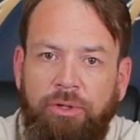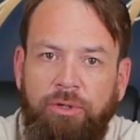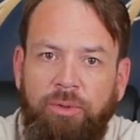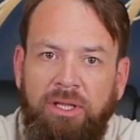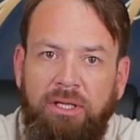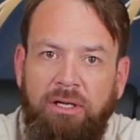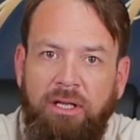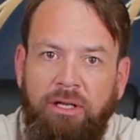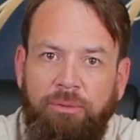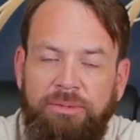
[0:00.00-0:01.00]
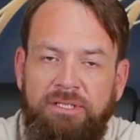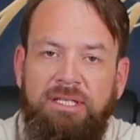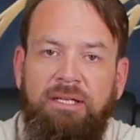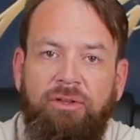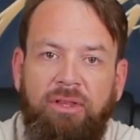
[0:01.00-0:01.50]
glue in there to help
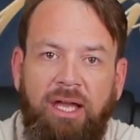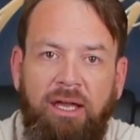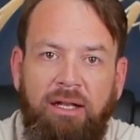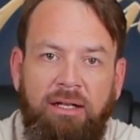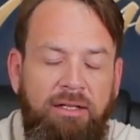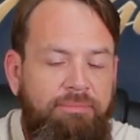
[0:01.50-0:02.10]
seal that.